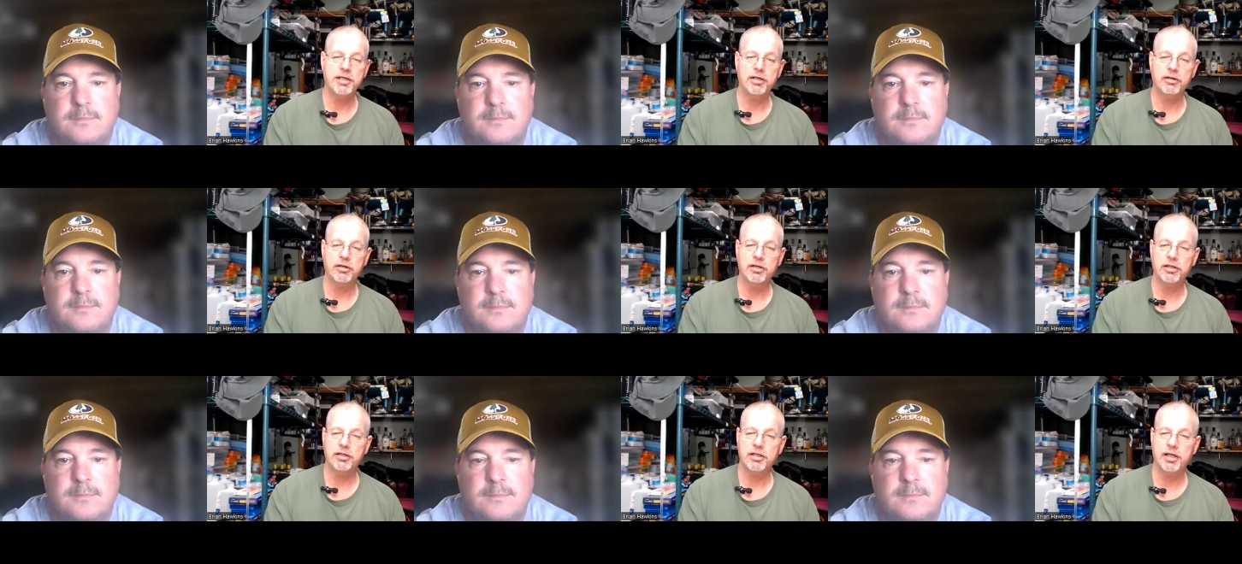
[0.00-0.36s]

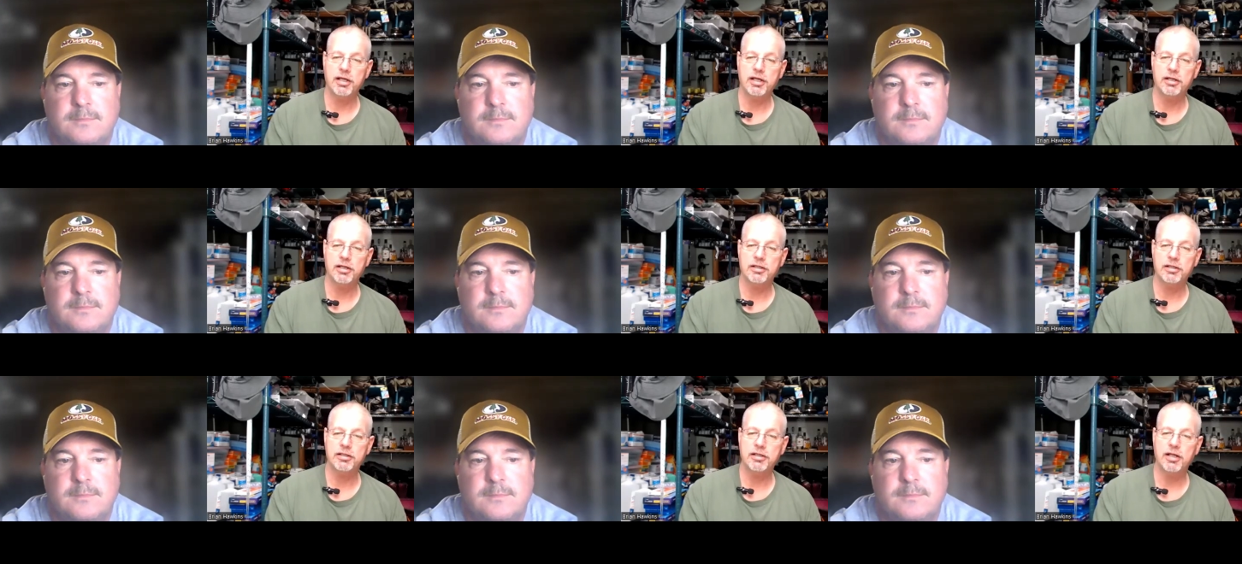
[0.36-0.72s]
Speaker 1: But he's
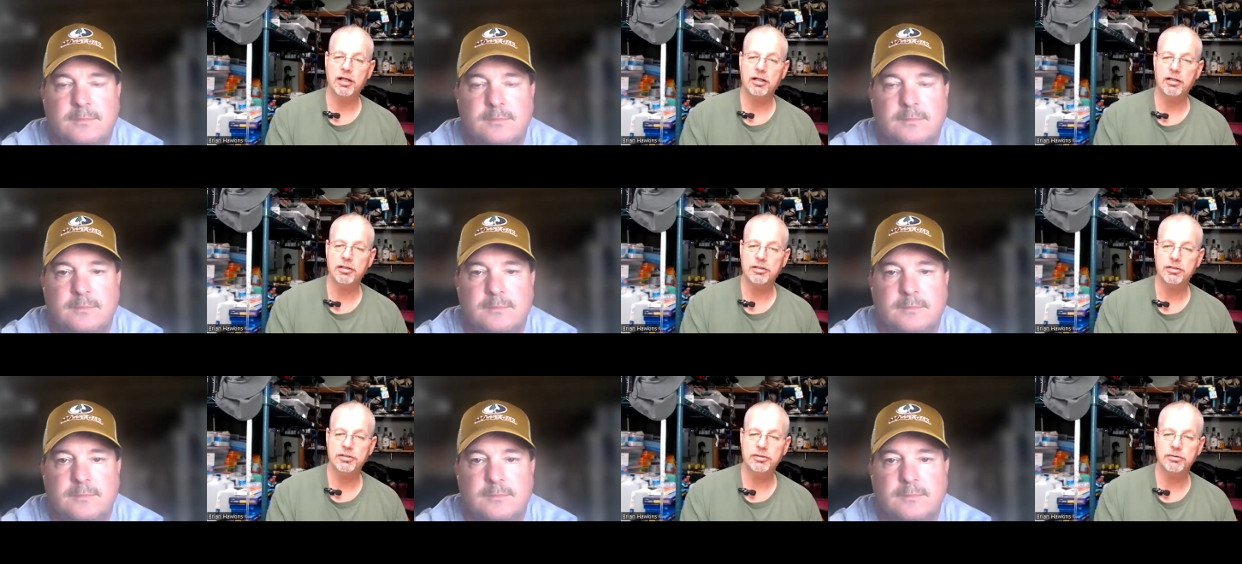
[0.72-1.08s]
here today
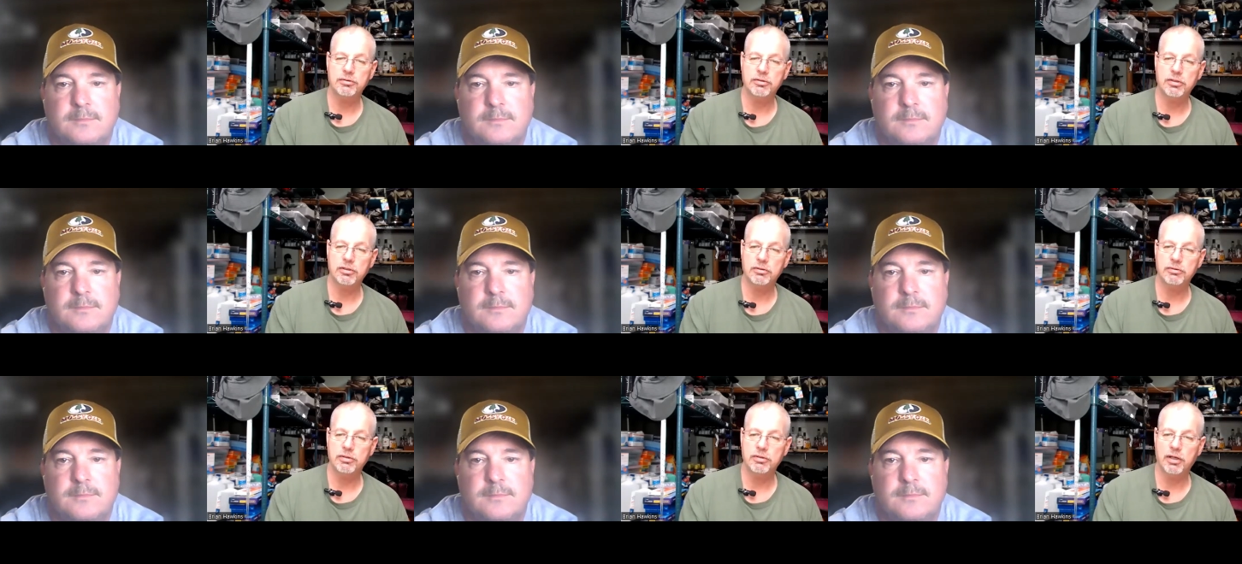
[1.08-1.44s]
to
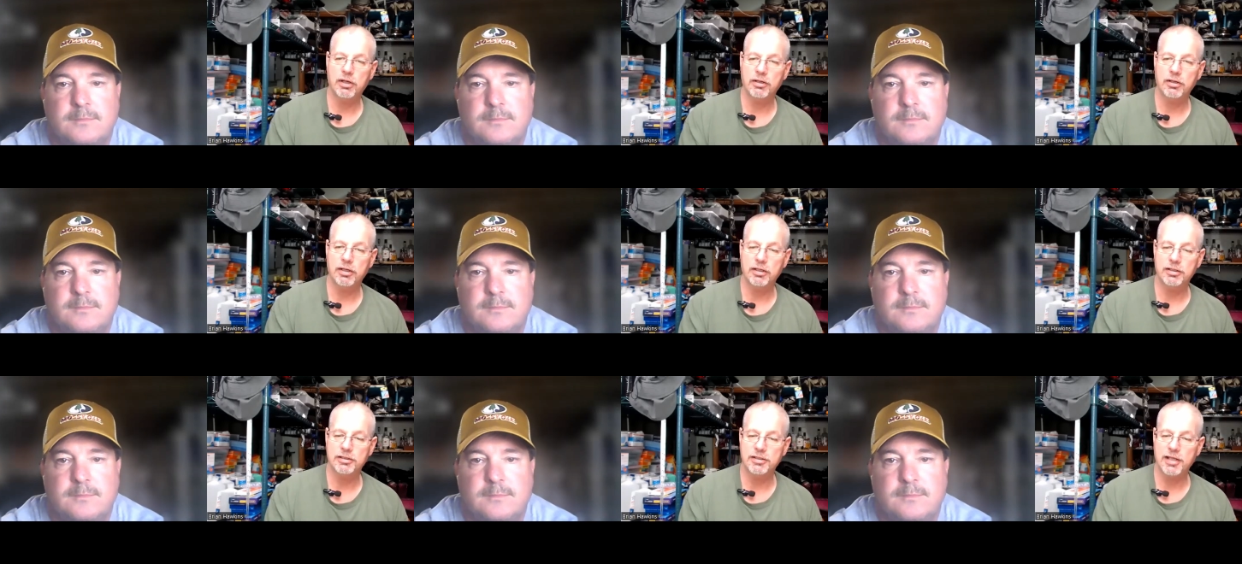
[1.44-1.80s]
tell us
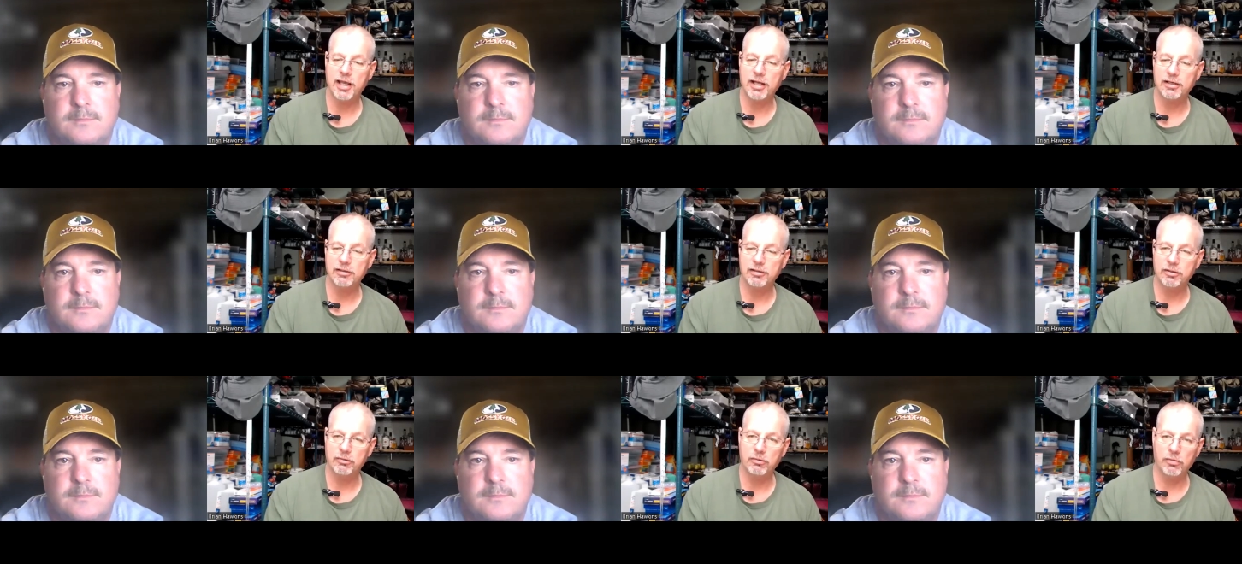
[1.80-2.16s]

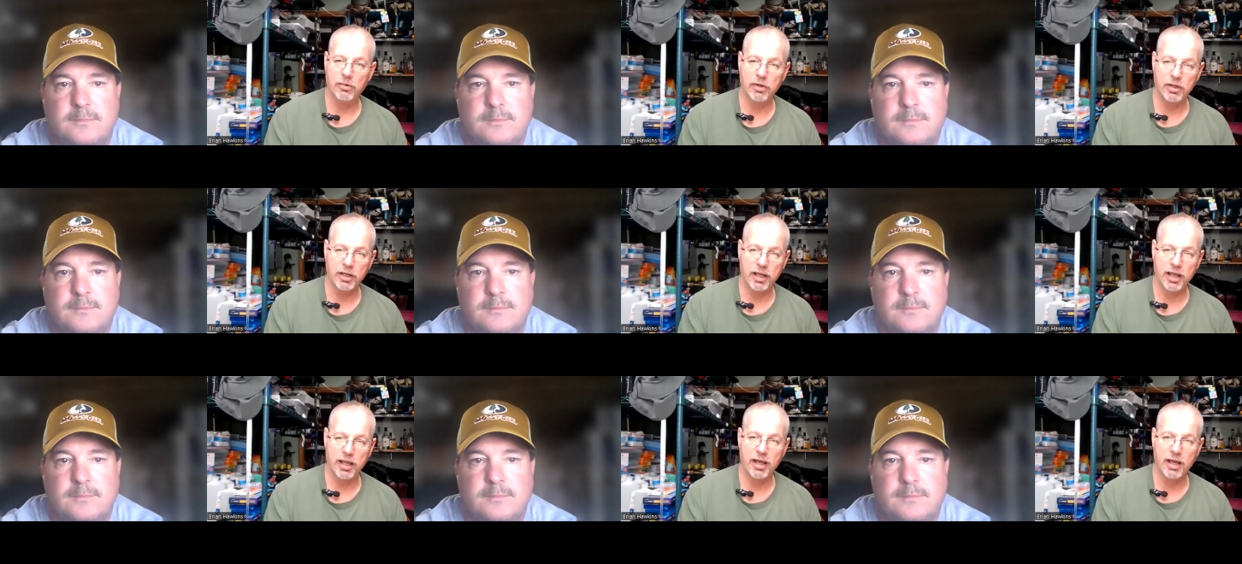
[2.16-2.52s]

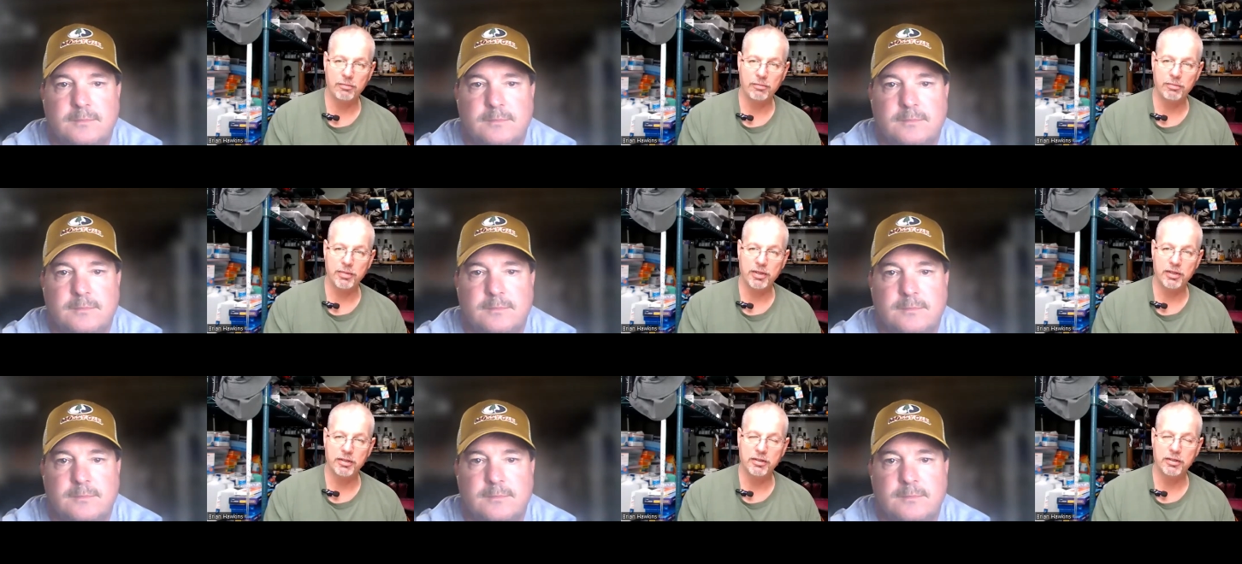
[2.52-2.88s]
exactly
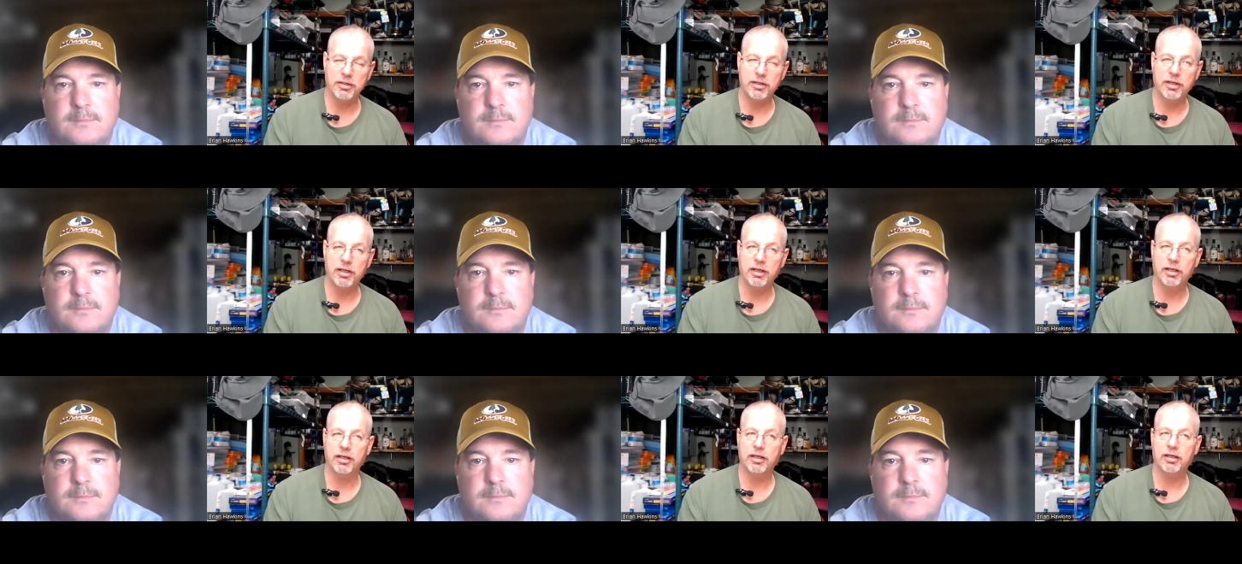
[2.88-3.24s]
what
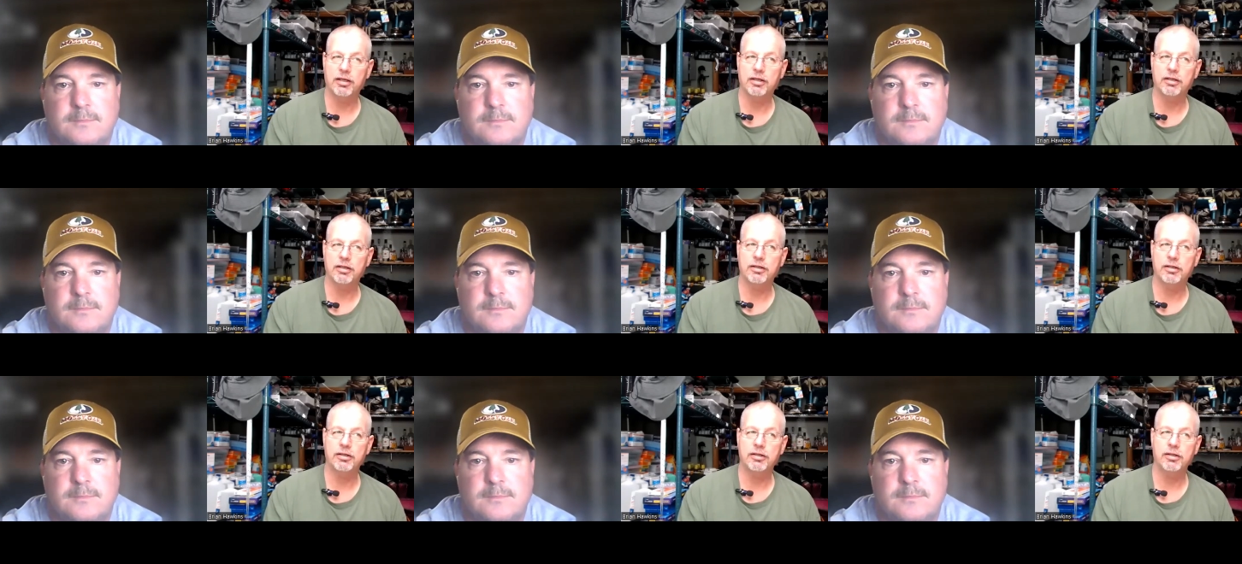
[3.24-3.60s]
happened
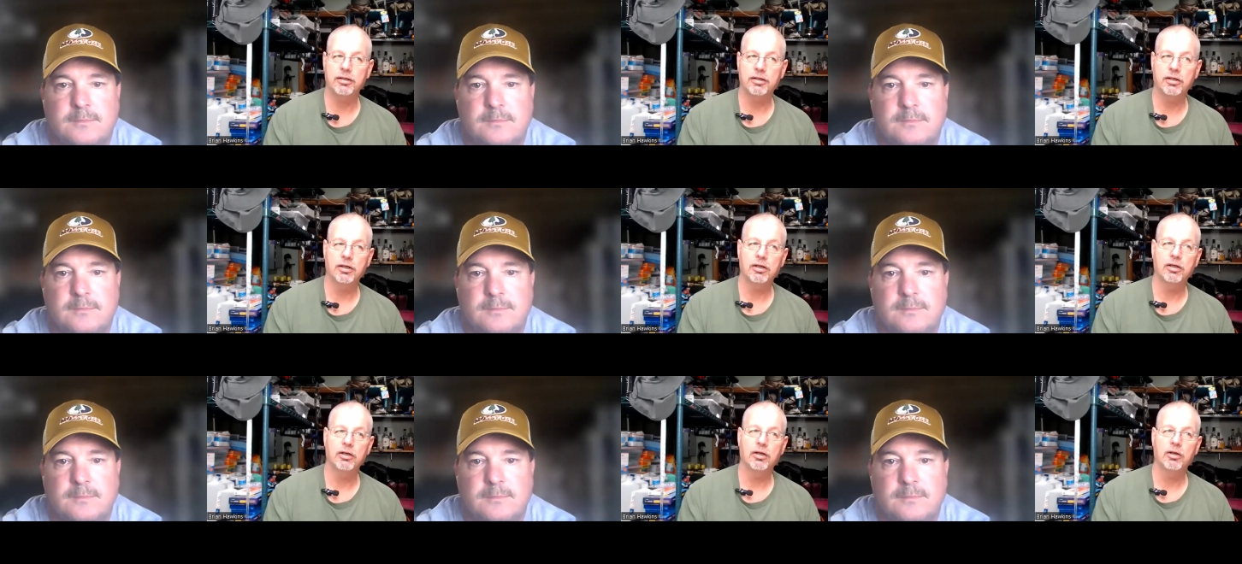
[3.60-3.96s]

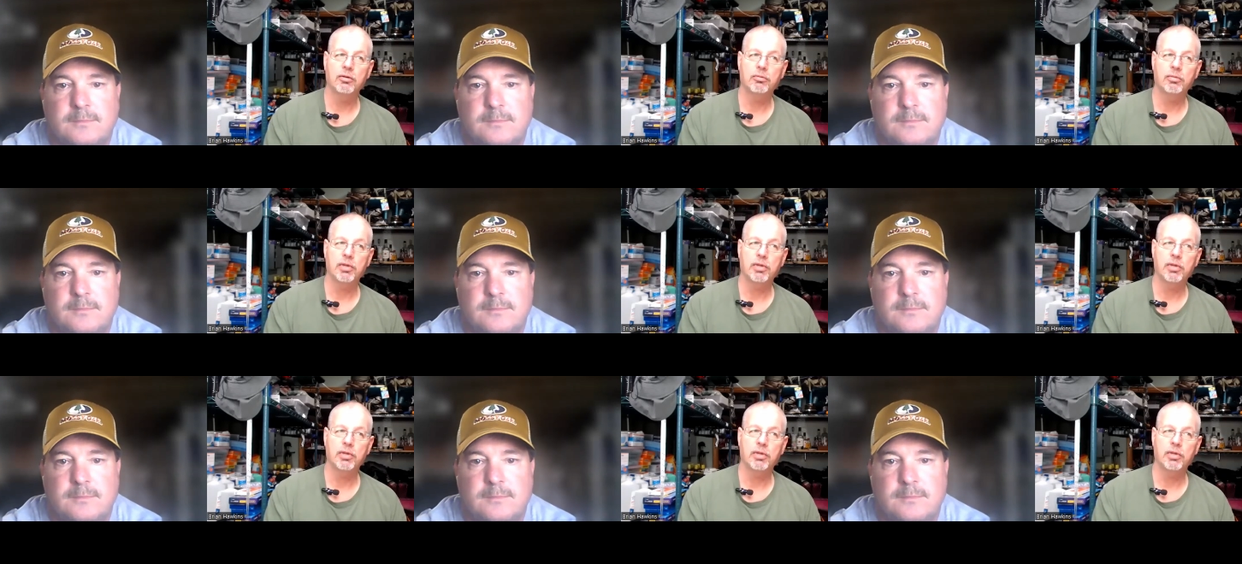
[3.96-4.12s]
and